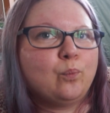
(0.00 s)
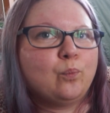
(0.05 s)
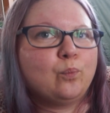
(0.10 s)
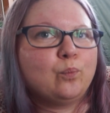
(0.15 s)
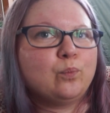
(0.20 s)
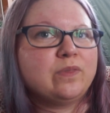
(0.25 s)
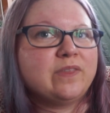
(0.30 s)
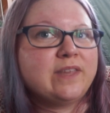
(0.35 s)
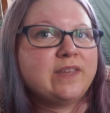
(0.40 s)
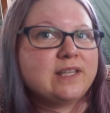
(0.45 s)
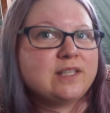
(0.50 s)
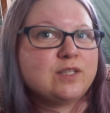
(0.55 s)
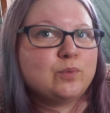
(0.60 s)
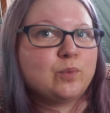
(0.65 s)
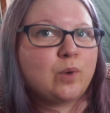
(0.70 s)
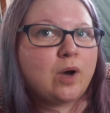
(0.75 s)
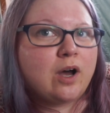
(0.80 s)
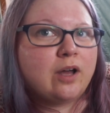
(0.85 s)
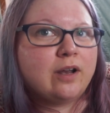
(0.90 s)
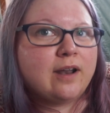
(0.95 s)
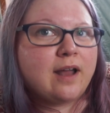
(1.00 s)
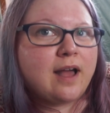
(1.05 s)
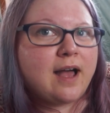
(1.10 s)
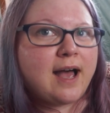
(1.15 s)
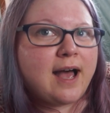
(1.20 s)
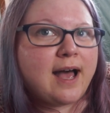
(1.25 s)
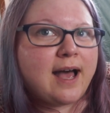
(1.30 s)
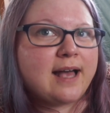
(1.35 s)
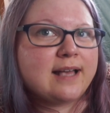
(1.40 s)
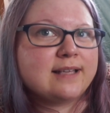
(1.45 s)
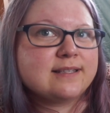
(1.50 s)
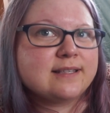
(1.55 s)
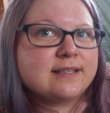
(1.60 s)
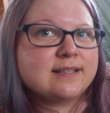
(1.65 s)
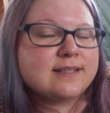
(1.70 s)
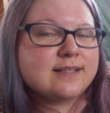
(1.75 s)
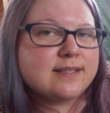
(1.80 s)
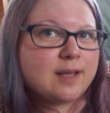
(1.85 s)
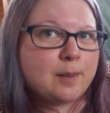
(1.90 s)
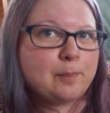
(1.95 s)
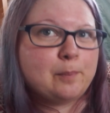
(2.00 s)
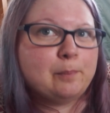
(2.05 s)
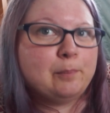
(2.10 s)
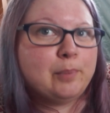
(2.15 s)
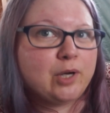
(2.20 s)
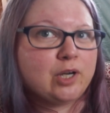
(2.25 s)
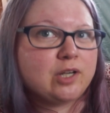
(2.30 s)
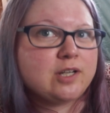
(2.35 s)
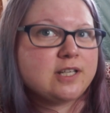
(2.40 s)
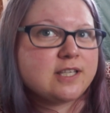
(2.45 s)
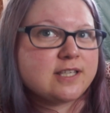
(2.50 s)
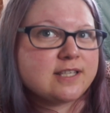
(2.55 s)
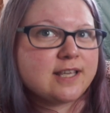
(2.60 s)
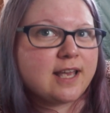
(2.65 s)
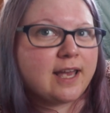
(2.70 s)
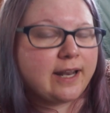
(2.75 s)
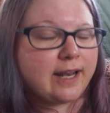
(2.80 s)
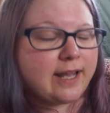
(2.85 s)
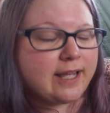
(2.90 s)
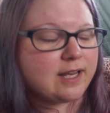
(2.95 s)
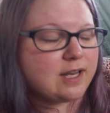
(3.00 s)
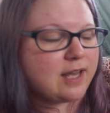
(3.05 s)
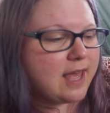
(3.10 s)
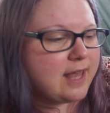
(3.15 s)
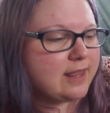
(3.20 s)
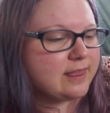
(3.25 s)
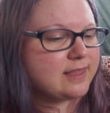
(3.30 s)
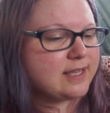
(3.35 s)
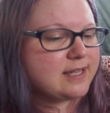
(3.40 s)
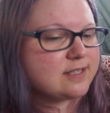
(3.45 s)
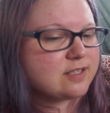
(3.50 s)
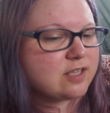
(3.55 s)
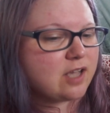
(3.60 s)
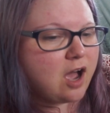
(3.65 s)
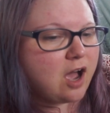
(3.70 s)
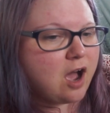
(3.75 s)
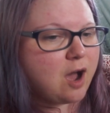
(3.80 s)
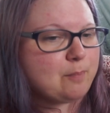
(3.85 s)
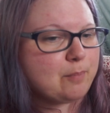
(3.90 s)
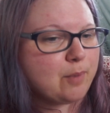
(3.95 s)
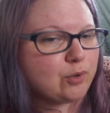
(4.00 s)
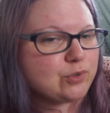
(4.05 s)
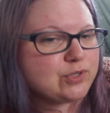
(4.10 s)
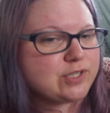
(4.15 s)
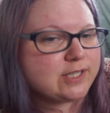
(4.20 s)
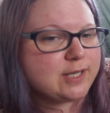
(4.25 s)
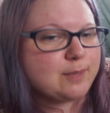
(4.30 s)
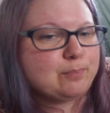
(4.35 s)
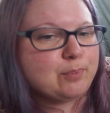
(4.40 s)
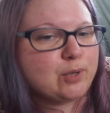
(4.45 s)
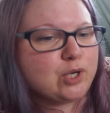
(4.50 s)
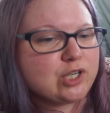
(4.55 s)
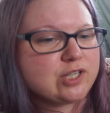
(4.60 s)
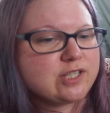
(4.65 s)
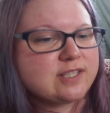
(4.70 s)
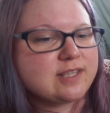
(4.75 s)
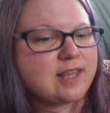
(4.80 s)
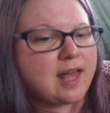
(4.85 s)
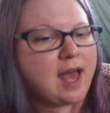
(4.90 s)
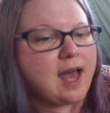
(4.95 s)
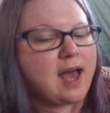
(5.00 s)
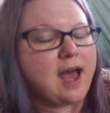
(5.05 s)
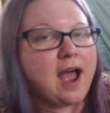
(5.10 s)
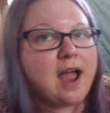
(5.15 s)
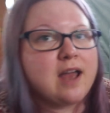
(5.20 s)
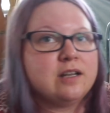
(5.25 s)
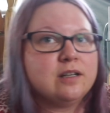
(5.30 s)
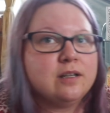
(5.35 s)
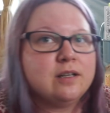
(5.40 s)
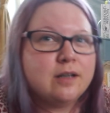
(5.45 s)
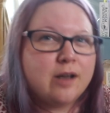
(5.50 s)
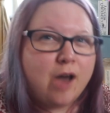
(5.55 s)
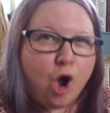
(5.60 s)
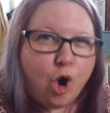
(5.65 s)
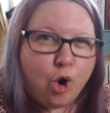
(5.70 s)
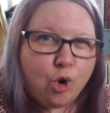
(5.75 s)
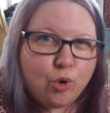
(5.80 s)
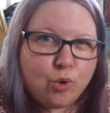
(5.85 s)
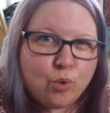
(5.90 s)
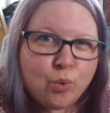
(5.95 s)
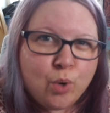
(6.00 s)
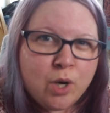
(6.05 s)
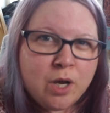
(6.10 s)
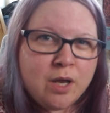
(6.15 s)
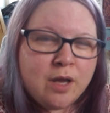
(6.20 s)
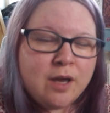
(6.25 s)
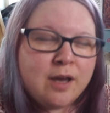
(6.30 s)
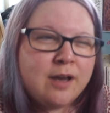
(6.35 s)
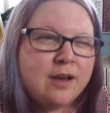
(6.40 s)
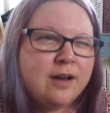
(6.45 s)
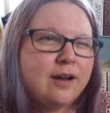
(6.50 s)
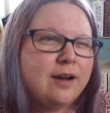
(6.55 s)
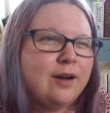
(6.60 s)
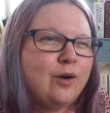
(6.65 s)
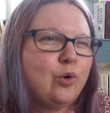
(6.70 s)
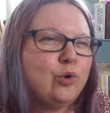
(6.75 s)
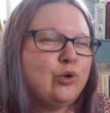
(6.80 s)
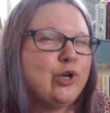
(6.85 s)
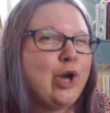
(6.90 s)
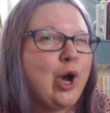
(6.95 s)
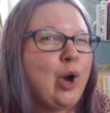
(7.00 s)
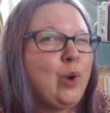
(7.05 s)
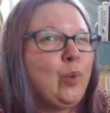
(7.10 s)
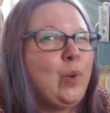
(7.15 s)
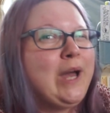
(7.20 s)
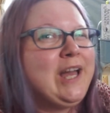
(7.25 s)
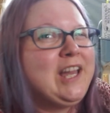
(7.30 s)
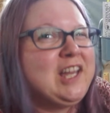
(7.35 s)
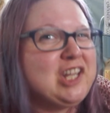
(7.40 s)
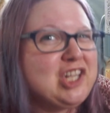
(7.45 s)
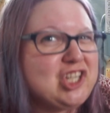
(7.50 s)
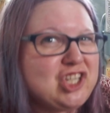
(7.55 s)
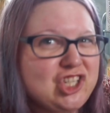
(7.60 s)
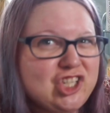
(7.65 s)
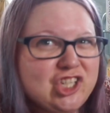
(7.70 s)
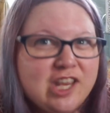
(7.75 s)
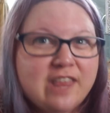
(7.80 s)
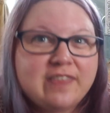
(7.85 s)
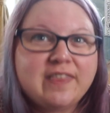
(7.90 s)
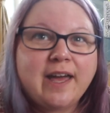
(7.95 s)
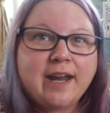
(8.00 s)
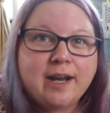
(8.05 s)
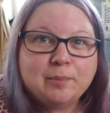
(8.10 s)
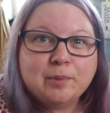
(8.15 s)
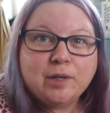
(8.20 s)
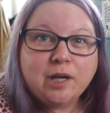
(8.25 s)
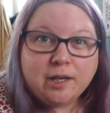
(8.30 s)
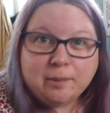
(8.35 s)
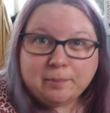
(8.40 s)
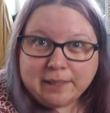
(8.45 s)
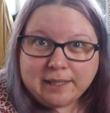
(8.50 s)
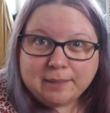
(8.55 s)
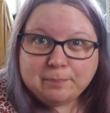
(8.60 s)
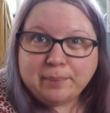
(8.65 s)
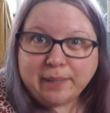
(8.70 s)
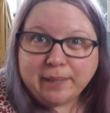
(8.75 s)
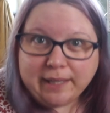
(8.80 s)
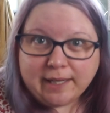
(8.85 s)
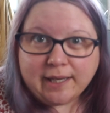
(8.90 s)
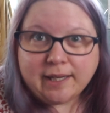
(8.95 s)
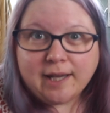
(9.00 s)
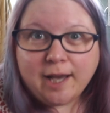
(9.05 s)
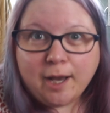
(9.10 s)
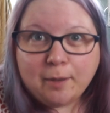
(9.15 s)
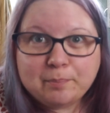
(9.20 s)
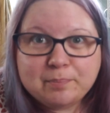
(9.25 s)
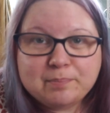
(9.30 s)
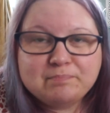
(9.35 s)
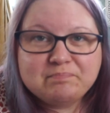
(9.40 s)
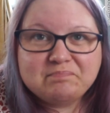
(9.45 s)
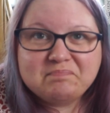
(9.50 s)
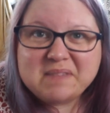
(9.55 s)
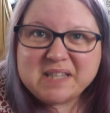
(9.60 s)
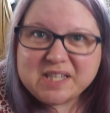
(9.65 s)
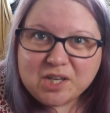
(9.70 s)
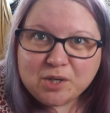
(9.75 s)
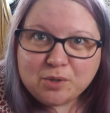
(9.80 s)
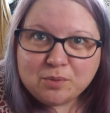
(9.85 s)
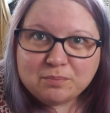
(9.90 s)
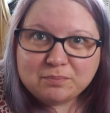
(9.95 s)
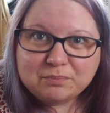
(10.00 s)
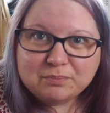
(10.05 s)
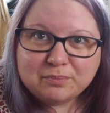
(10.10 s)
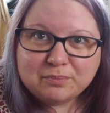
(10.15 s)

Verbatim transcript: this one has some books in it and these are mostly books that I know or no ish that I'm going to be picking up soon